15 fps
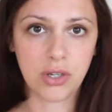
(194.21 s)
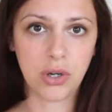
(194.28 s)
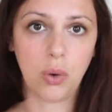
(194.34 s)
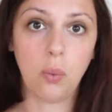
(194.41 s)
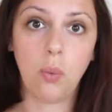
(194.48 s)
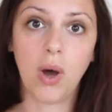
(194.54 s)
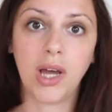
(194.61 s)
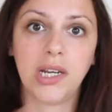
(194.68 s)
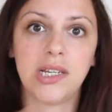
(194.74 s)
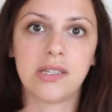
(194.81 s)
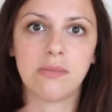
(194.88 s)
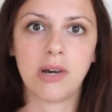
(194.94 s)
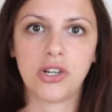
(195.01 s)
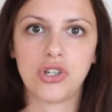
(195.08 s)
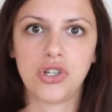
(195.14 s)
You know, one
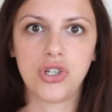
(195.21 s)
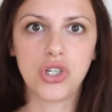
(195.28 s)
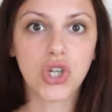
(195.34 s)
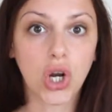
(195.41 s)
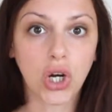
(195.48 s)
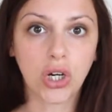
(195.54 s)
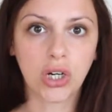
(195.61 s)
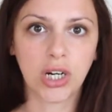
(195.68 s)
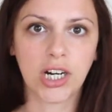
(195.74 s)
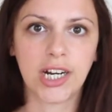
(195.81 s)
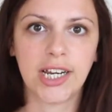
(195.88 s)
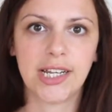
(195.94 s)
is much darker.